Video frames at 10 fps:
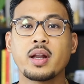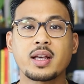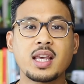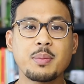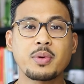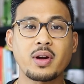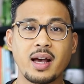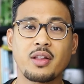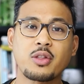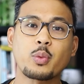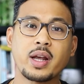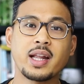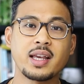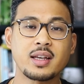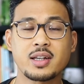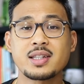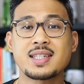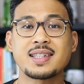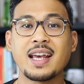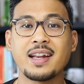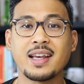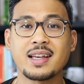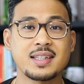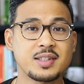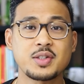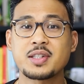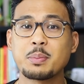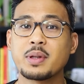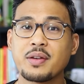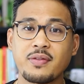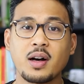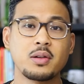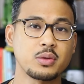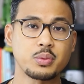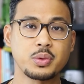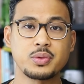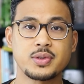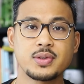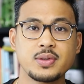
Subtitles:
way to keep your health rating in good standing is to simply follow the rules.